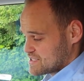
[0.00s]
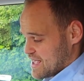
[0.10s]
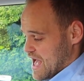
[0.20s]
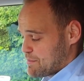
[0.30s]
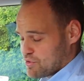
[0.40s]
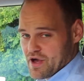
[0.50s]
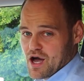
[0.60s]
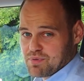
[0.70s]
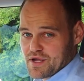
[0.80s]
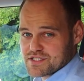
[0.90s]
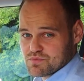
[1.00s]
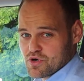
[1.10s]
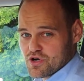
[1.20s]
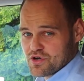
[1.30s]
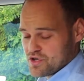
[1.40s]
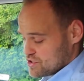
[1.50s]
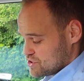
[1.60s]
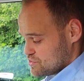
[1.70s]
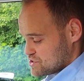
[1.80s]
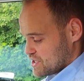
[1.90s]
get Apple CarPlay to work
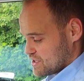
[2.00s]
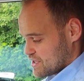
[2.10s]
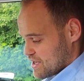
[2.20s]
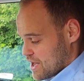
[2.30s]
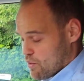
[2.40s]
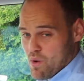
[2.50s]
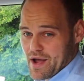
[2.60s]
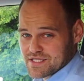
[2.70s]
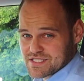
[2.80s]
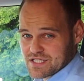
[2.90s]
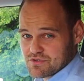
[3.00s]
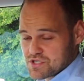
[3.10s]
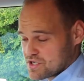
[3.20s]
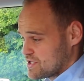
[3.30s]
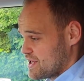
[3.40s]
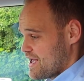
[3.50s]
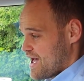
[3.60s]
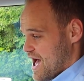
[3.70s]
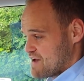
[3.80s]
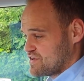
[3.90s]
using a wired solution,
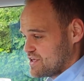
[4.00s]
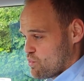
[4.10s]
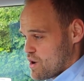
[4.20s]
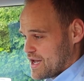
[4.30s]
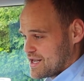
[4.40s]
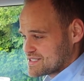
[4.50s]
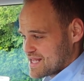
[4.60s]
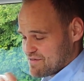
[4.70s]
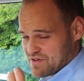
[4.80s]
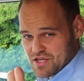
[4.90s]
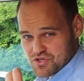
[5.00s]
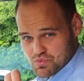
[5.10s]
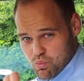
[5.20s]
having it wireless and having it just